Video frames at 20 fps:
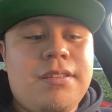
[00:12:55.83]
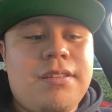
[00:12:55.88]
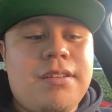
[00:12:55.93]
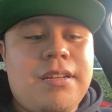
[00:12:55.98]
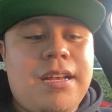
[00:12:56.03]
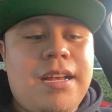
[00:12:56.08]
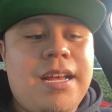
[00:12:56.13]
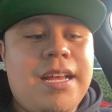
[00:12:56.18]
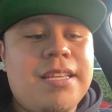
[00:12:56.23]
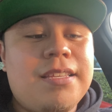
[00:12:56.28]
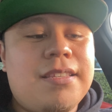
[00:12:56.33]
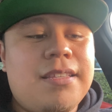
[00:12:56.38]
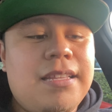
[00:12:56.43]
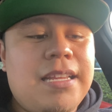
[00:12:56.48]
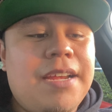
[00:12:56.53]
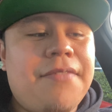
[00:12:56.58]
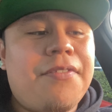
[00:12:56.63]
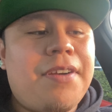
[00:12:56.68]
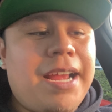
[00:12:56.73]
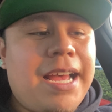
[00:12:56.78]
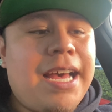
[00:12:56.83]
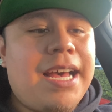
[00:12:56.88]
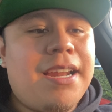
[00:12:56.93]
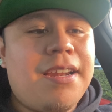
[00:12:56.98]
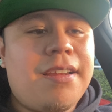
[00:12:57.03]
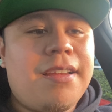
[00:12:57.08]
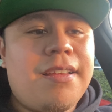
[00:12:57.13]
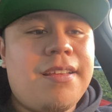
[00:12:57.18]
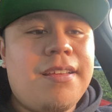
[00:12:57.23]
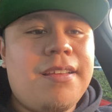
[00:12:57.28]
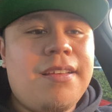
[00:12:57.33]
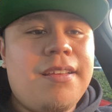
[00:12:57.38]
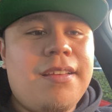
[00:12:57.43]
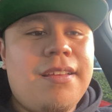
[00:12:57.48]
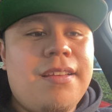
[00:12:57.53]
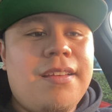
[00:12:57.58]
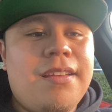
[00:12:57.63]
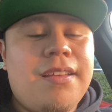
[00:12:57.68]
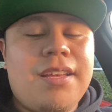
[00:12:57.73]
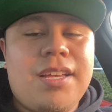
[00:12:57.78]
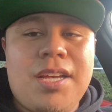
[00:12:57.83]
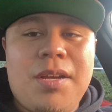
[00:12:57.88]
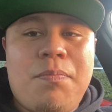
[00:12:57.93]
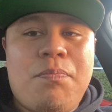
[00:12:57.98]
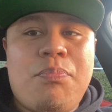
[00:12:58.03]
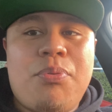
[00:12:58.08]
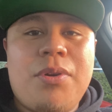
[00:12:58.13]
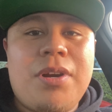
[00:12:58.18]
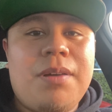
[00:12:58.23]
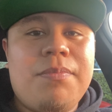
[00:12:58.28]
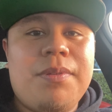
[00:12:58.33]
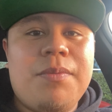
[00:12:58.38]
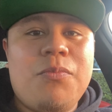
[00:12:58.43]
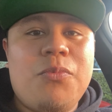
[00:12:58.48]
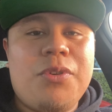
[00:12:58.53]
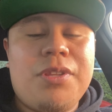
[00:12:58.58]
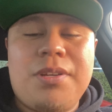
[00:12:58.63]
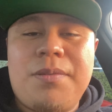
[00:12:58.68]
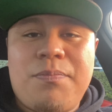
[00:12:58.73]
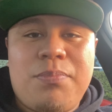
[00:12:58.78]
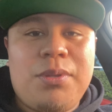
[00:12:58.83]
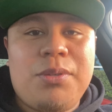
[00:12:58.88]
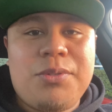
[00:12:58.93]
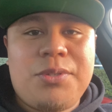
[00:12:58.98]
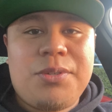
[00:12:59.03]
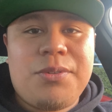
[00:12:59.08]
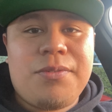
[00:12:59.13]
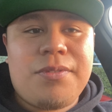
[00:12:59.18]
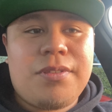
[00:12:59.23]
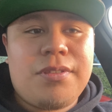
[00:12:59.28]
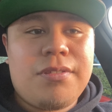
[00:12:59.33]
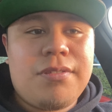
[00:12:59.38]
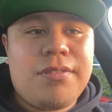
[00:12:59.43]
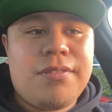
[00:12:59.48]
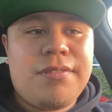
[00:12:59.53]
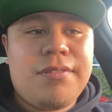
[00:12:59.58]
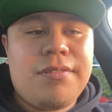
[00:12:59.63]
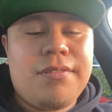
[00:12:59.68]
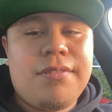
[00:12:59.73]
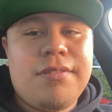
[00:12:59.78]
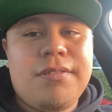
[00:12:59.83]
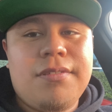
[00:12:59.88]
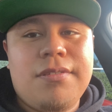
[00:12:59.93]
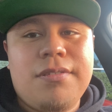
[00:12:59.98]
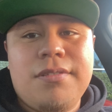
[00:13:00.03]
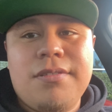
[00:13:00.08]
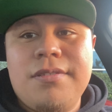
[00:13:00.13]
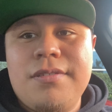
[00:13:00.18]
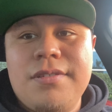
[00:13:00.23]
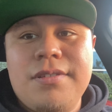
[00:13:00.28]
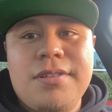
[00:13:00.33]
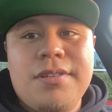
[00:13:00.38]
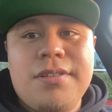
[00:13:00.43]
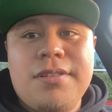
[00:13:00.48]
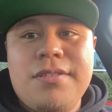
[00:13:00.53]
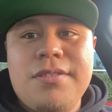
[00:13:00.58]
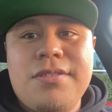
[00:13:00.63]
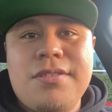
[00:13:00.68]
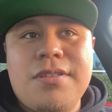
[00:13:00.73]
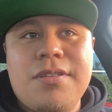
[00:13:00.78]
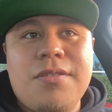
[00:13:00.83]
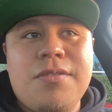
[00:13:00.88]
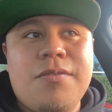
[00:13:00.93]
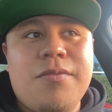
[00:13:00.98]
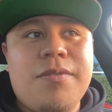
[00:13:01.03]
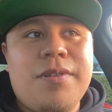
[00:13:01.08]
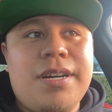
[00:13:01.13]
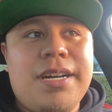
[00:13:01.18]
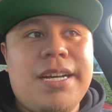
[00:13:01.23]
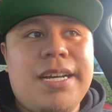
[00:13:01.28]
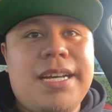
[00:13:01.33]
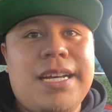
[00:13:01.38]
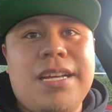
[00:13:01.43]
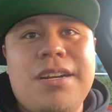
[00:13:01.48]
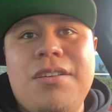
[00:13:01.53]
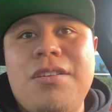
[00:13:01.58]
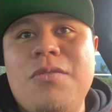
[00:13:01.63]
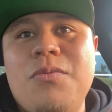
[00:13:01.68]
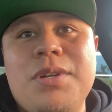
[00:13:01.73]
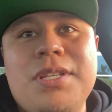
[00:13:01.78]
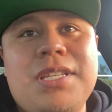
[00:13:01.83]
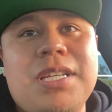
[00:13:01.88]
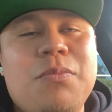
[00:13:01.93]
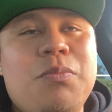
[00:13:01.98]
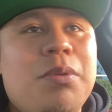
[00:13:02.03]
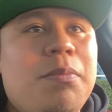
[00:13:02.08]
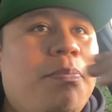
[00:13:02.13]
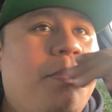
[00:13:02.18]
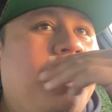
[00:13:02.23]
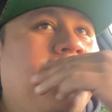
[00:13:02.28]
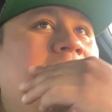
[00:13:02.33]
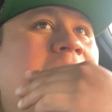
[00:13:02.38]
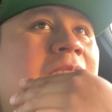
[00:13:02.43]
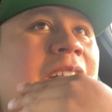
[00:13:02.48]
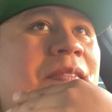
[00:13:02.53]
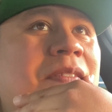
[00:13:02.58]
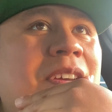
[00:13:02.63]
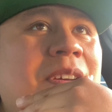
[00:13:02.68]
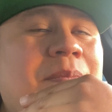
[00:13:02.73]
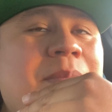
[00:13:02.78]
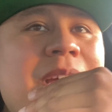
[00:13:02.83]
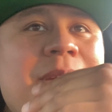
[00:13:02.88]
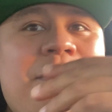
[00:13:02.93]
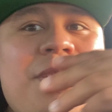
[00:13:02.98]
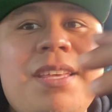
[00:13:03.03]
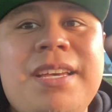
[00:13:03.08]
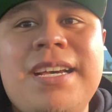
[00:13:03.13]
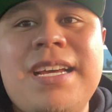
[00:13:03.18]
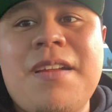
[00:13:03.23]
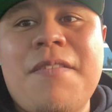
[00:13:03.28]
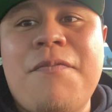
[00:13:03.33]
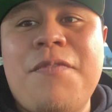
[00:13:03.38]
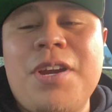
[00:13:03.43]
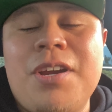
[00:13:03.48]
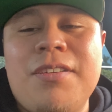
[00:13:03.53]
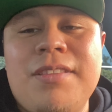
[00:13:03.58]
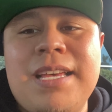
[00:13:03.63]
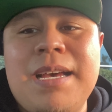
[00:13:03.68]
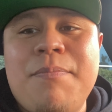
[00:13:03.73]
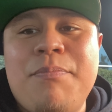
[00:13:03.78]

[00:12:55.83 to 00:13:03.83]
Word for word: has never had a problem with her Bluetooth. So I don't know what's up with BMW. Maybe they got to figure that